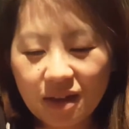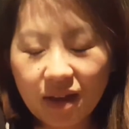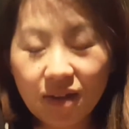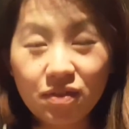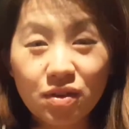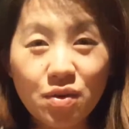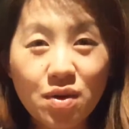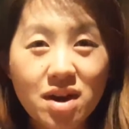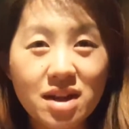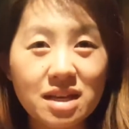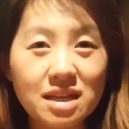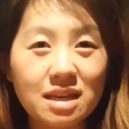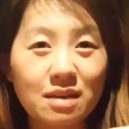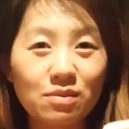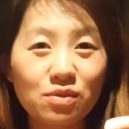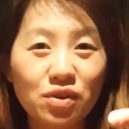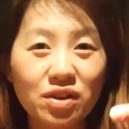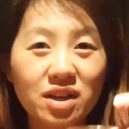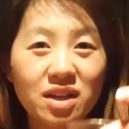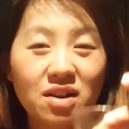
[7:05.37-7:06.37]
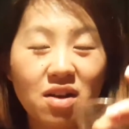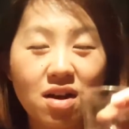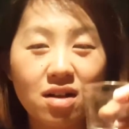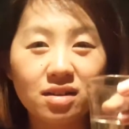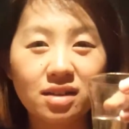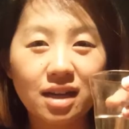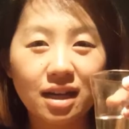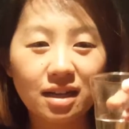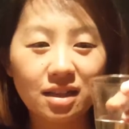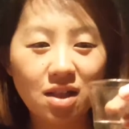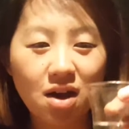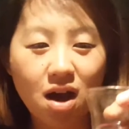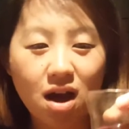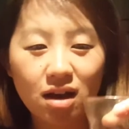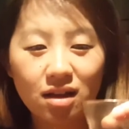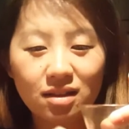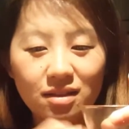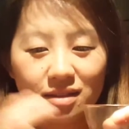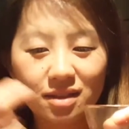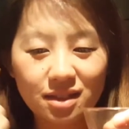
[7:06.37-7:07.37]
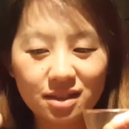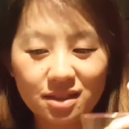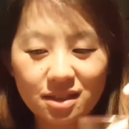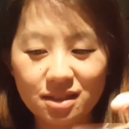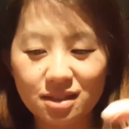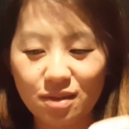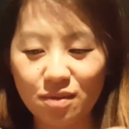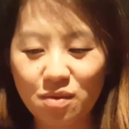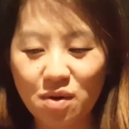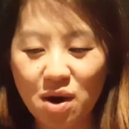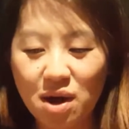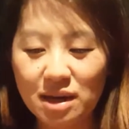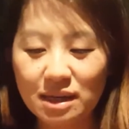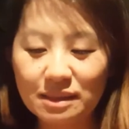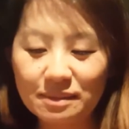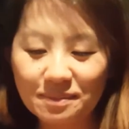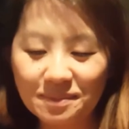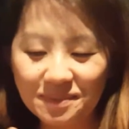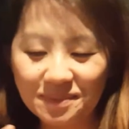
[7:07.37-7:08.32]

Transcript: If you want to keep drinking all night long, this is the one.